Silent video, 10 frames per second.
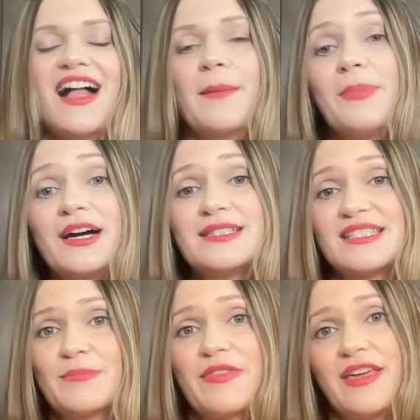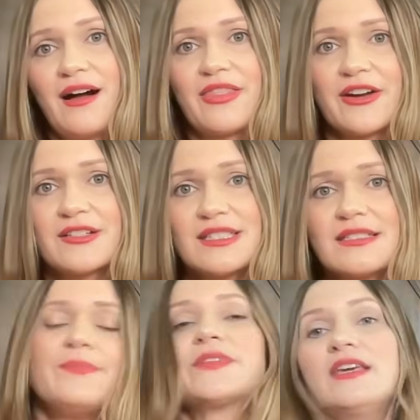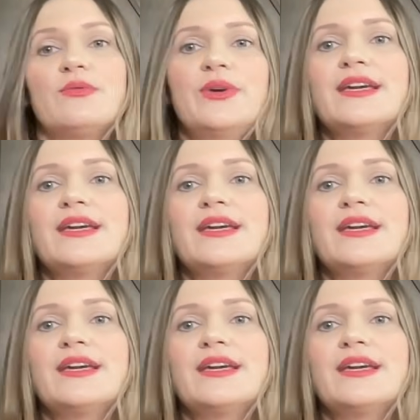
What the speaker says: but some of the others, if we